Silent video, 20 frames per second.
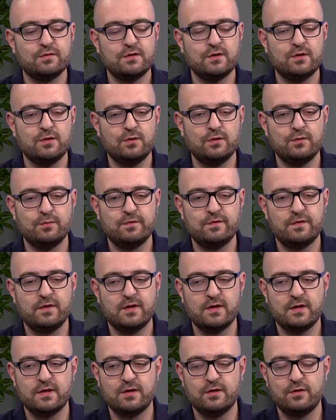the whole
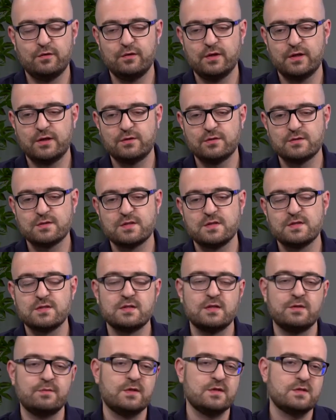
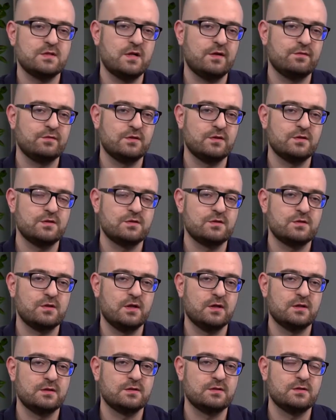ecosystem, and
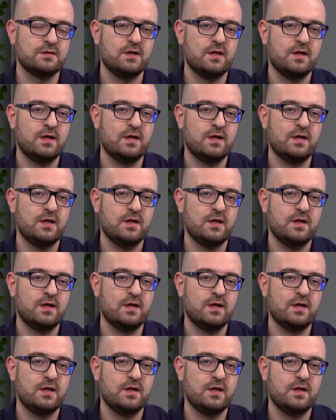Softconstruct,